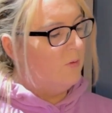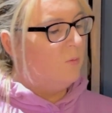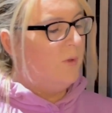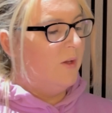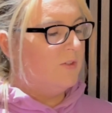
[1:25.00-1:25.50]

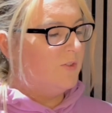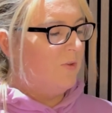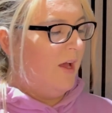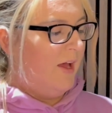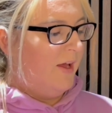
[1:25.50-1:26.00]
We also
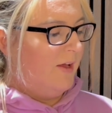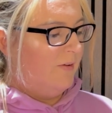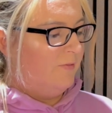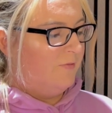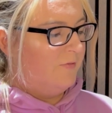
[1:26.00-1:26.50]

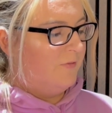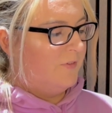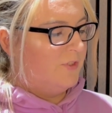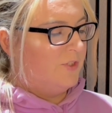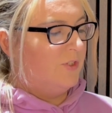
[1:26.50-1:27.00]
have
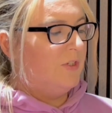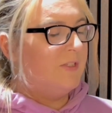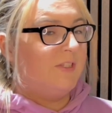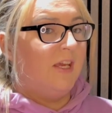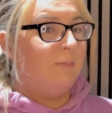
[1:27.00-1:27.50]
two
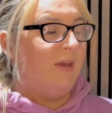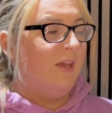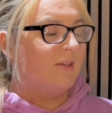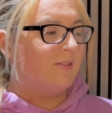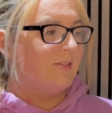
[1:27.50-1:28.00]
steak
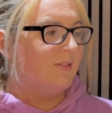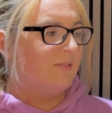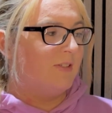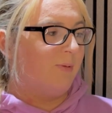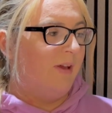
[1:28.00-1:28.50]
bakes
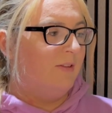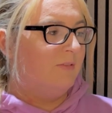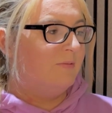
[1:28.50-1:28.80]
as well.